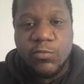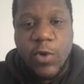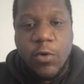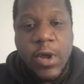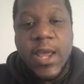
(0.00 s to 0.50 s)

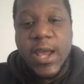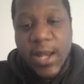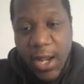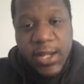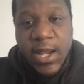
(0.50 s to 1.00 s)
well
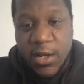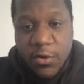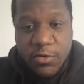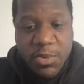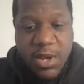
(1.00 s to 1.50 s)
and then getting
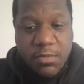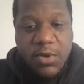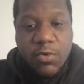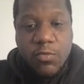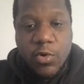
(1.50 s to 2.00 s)
those BNB
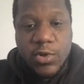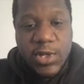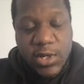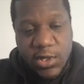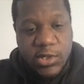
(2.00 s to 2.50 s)

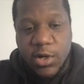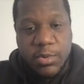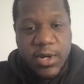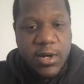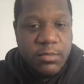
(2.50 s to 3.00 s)
rewards to
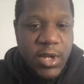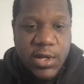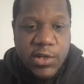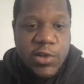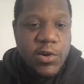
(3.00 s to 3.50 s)
top it up.
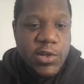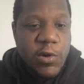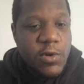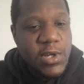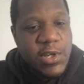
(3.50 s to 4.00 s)
So the
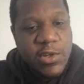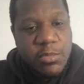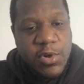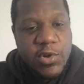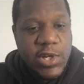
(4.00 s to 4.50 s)
token
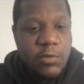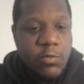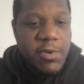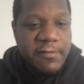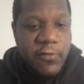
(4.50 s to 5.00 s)
distribution
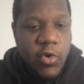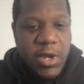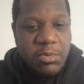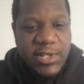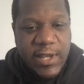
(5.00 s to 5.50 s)

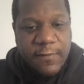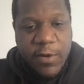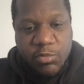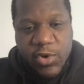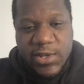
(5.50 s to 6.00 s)
40% for
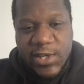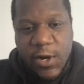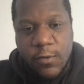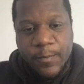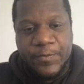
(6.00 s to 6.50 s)
the
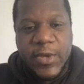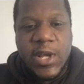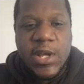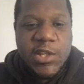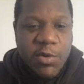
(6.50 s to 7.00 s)
pre-sale,
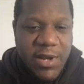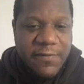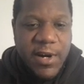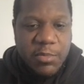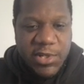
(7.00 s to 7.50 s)

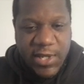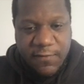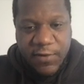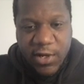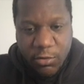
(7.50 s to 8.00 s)

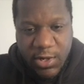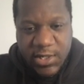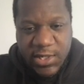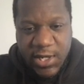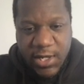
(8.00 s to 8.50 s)
25% for
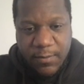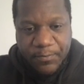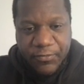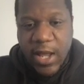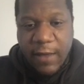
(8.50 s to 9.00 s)
liquidity,
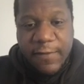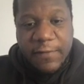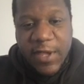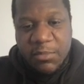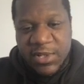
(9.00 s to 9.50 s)
uh,
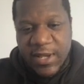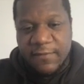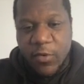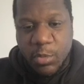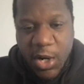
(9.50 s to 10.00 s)
15%
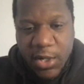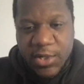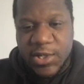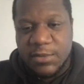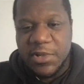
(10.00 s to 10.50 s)
for
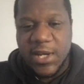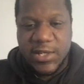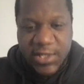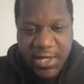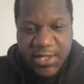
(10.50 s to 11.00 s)
partnerships and
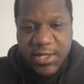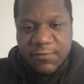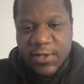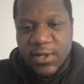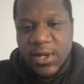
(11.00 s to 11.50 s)

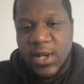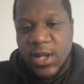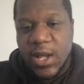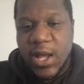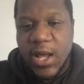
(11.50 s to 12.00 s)
incentives,
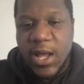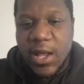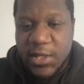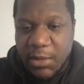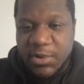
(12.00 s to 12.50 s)
uh,
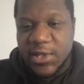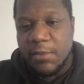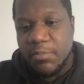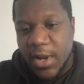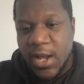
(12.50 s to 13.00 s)

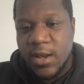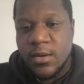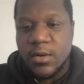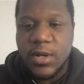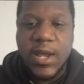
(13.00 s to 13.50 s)
10%
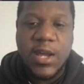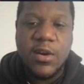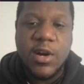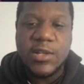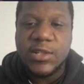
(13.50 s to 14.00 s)
ban. Okay,
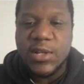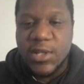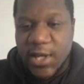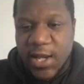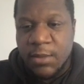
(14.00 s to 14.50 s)
guys, the
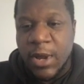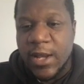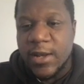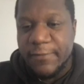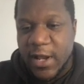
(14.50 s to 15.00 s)
team and
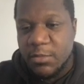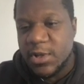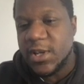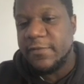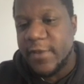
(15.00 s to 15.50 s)
the
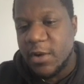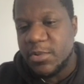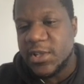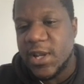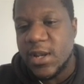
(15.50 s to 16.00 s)
developers get
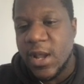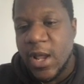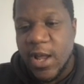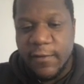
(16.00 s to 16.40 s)
5% and